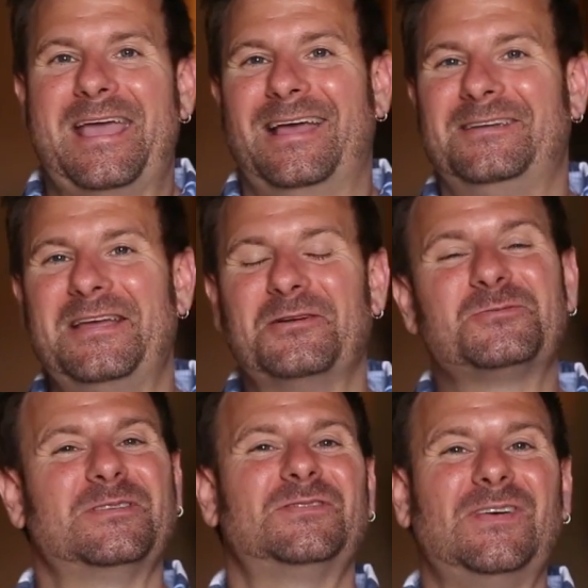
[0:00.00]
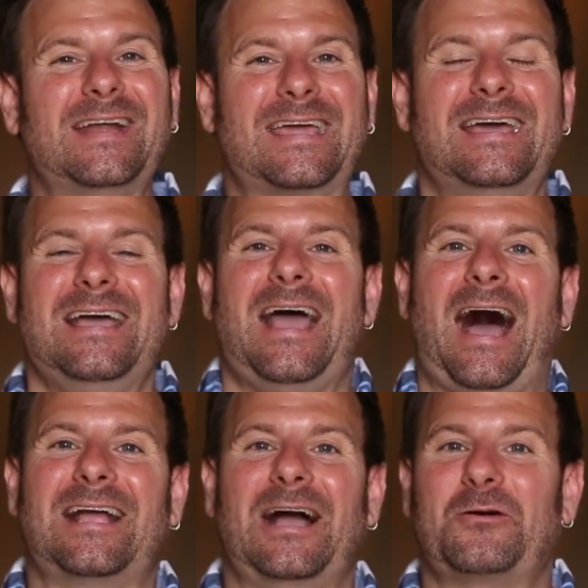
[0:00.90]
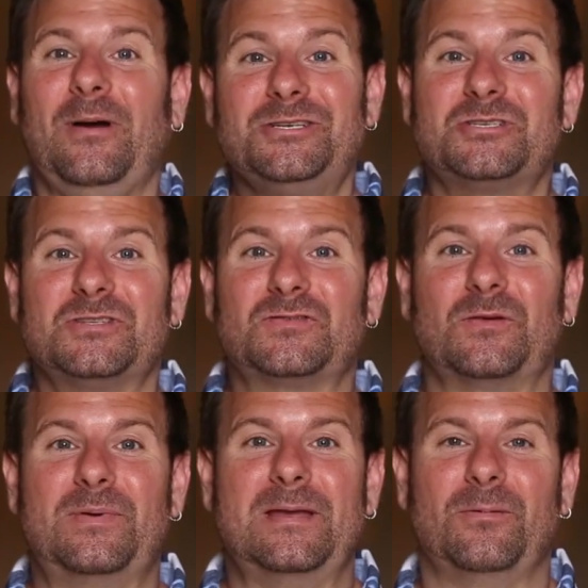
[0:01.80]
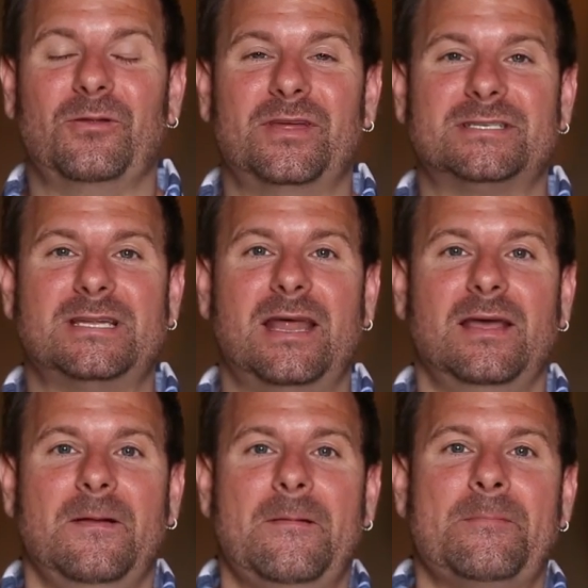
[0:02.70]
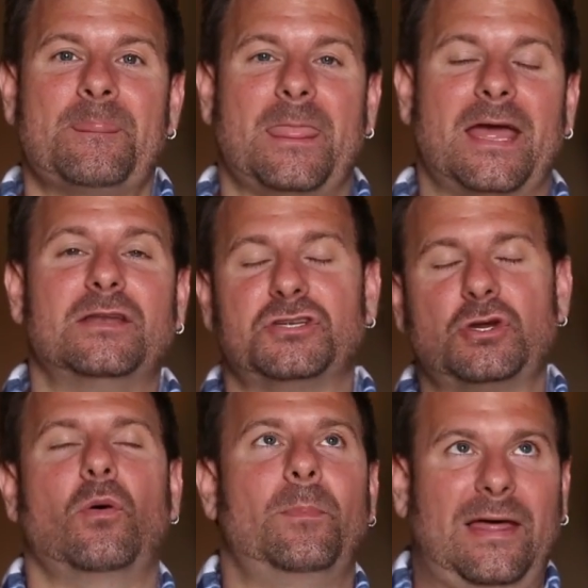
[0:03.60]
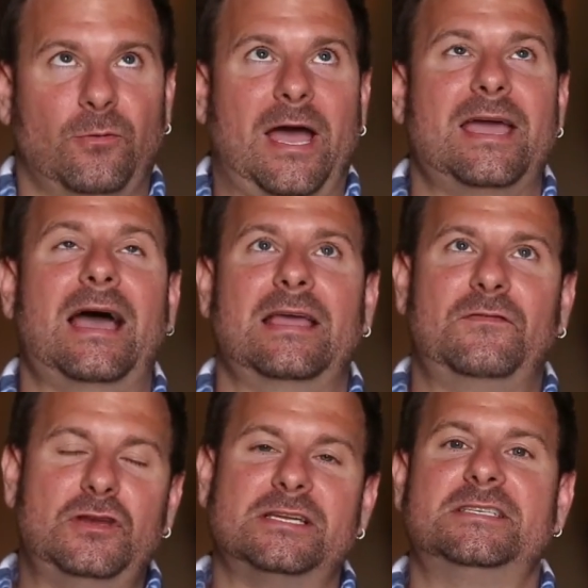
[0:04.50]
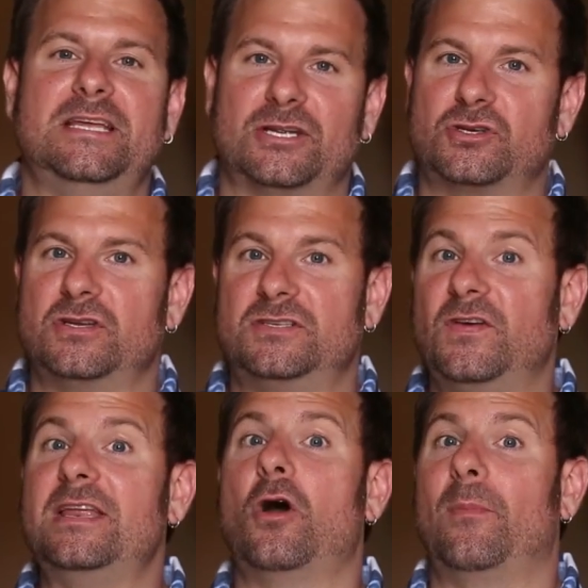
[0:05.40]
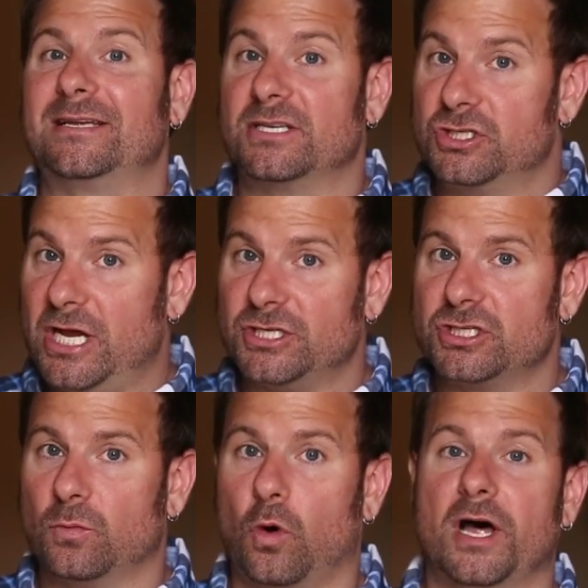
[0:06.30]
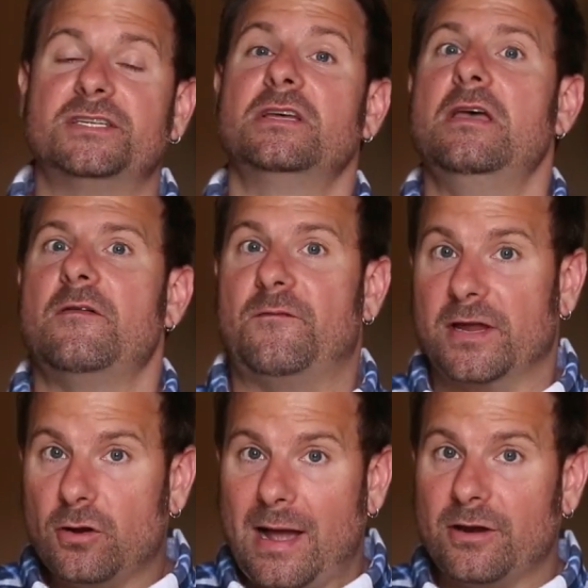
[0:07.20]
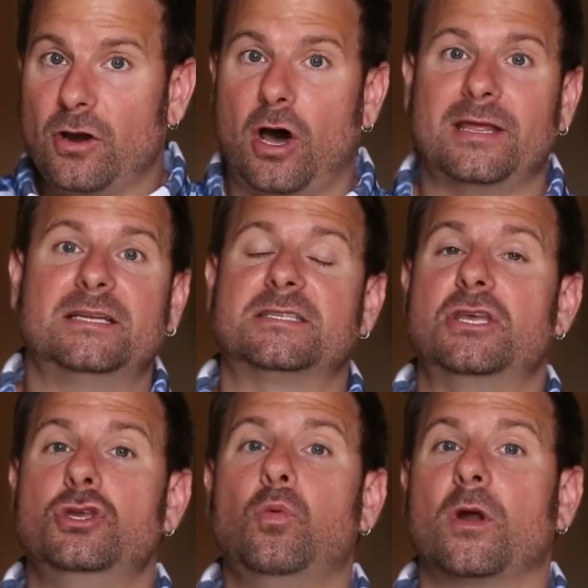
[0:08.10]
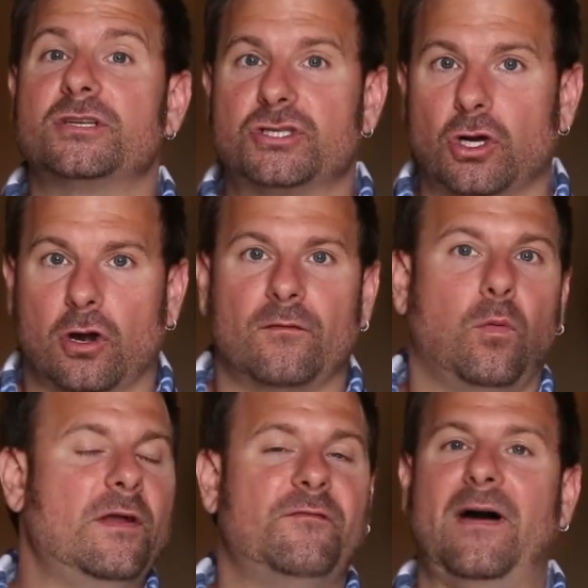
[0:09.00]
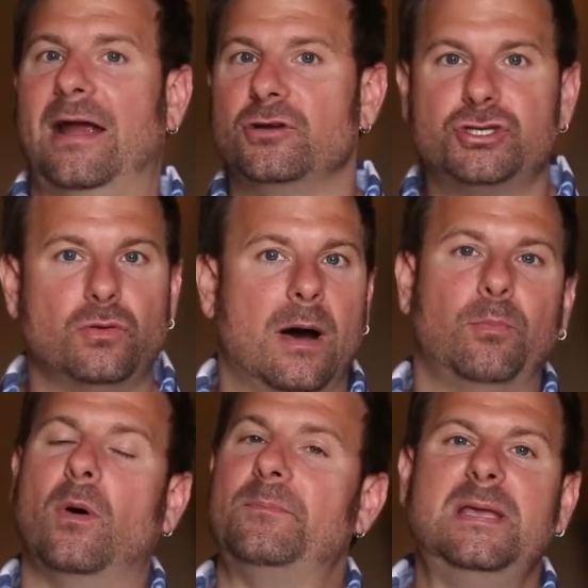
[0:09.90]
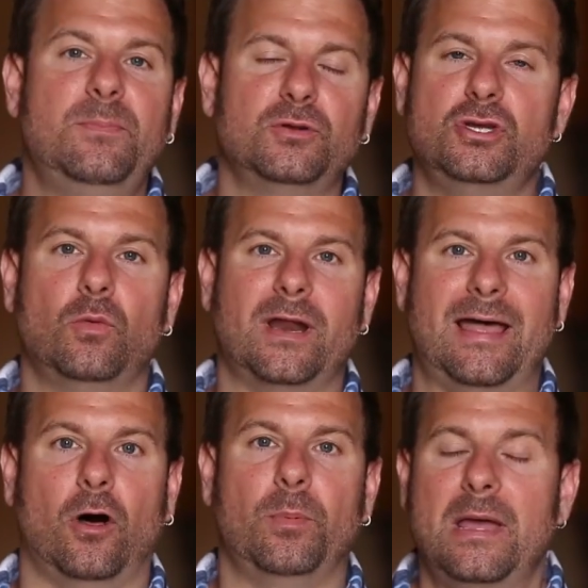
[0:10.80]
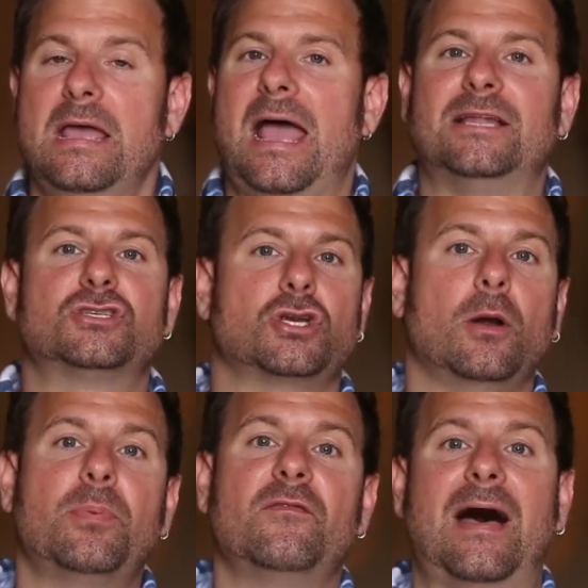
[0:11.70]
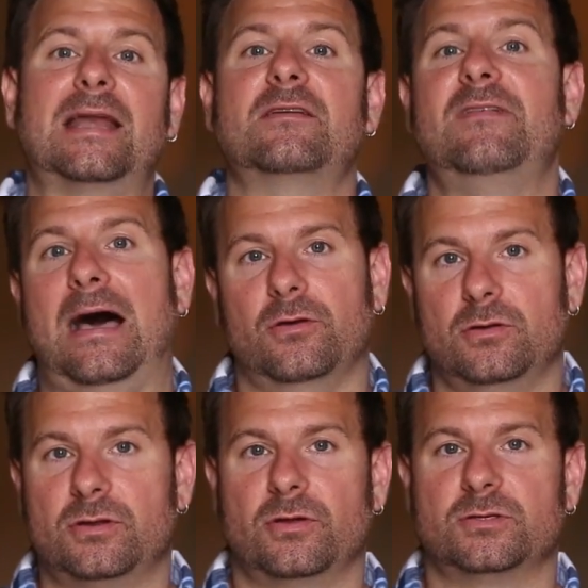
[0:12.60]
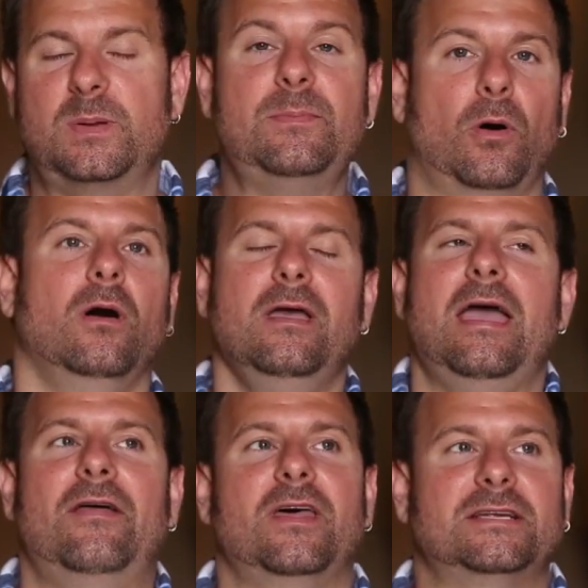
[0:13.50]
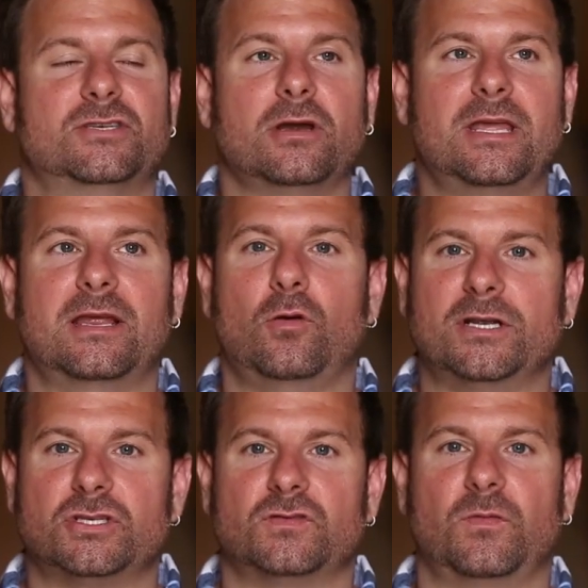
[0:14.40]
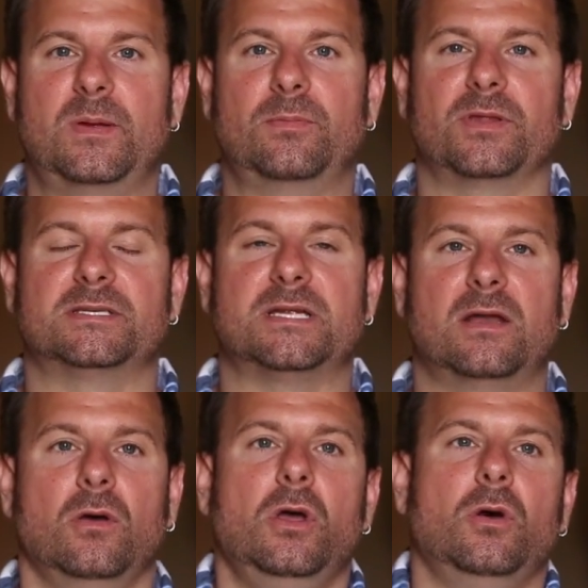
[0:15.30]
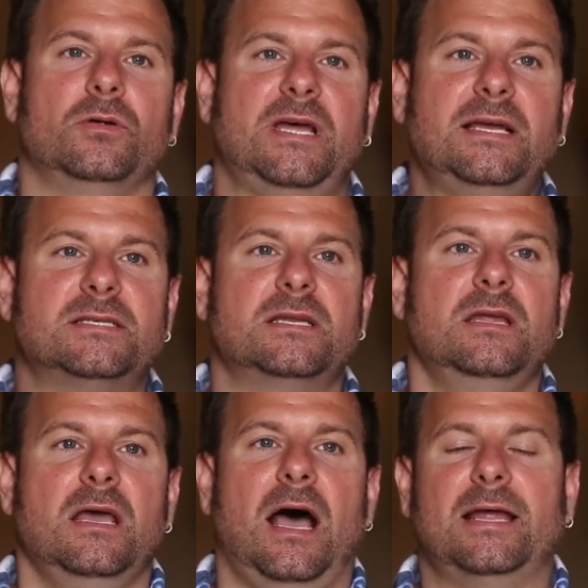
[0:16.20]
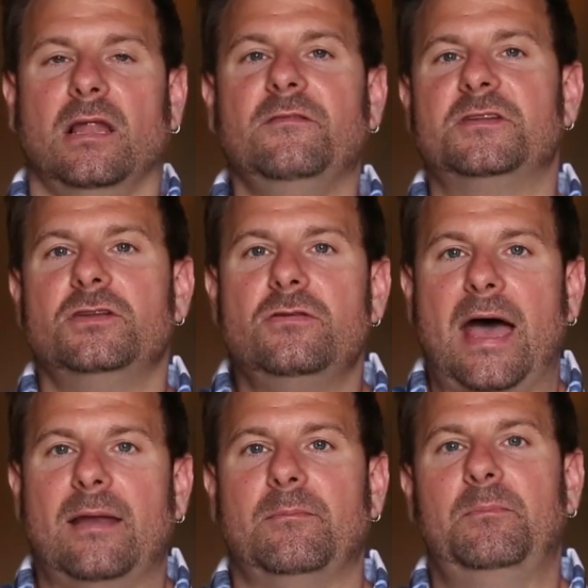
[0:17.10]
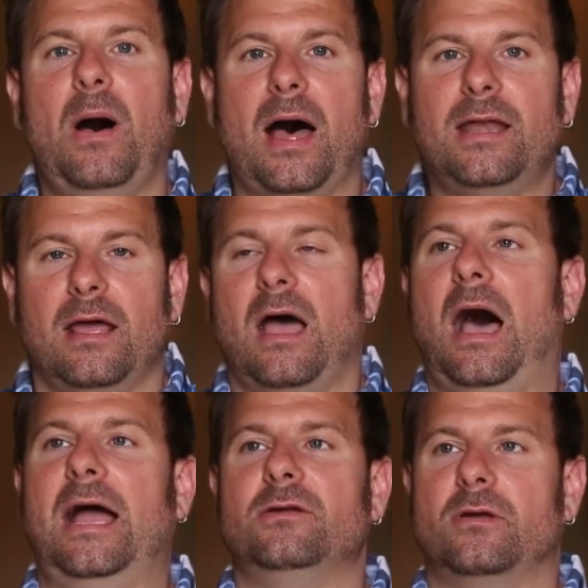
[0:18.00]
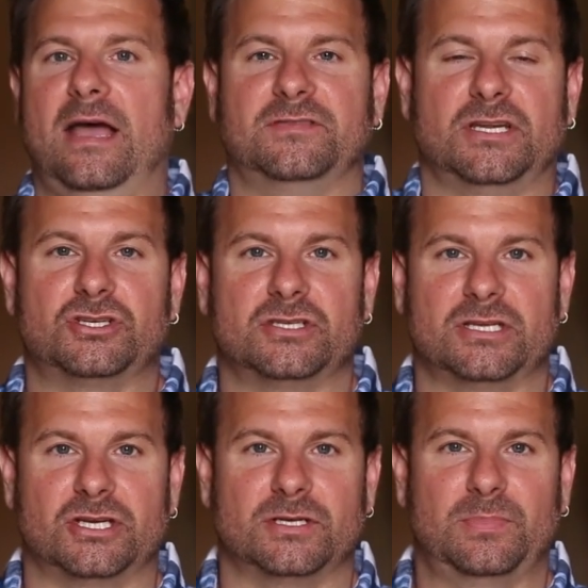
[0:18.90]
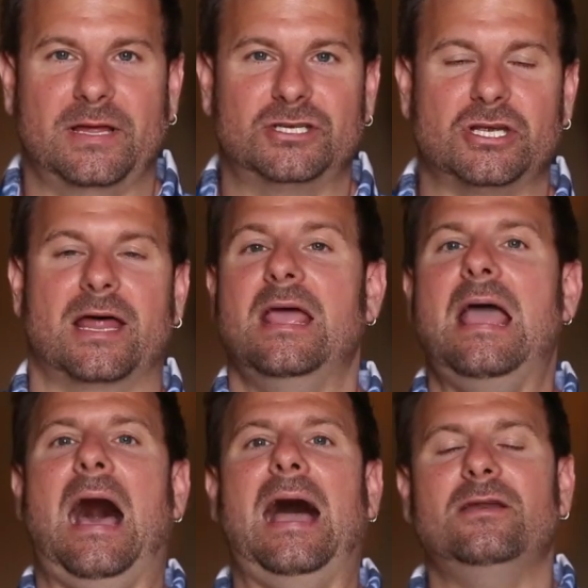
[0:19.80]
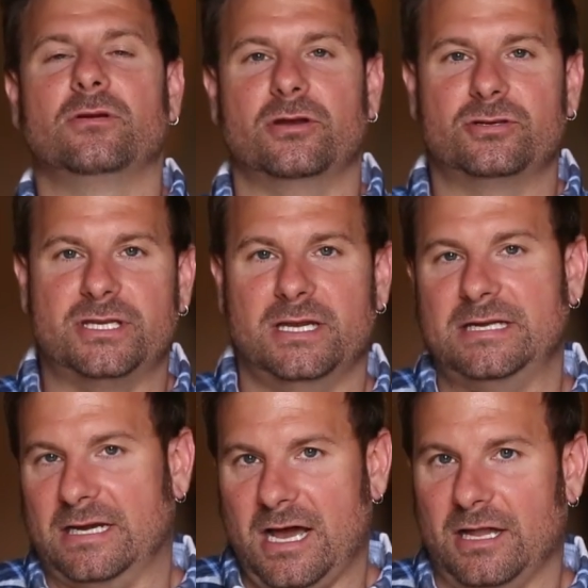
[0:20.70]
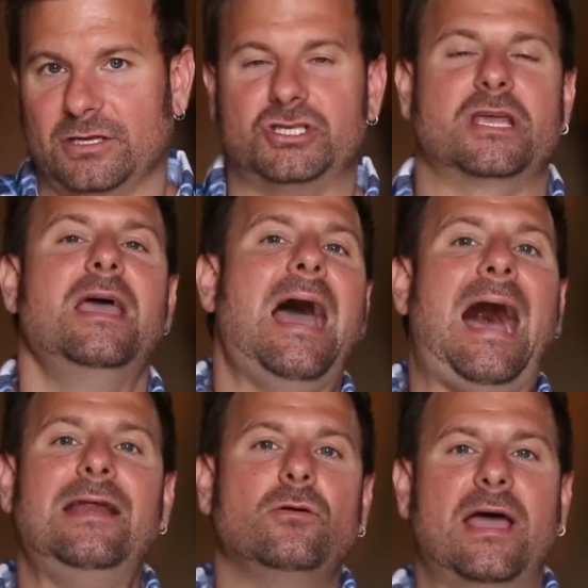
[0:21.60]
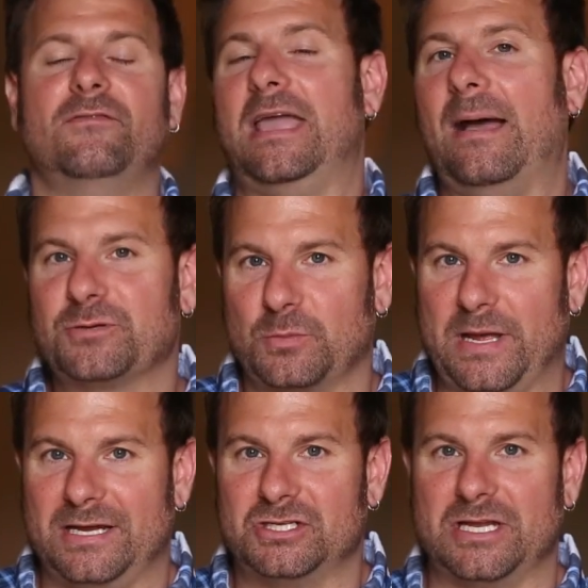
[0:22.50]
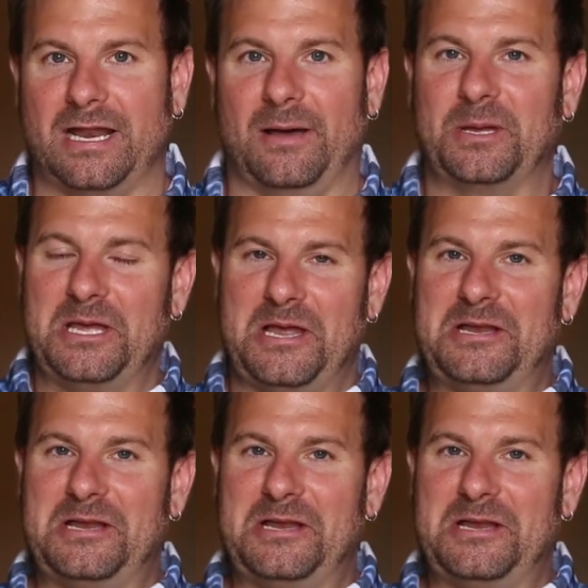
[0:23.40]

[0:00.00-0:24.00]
And here's what's funny. I got questions from people that said, and so by the way, if you didn't see yesterday's video, my suggestion was figure out an audience that you want to serve, what fires you up, what people do you want to help, and start providing value to those people. And then I started getting questions from people that said, well, Tyson, I'd love to do that, but I don't have such and such in place yet. I don't understand technology. I don't have a capture page set up.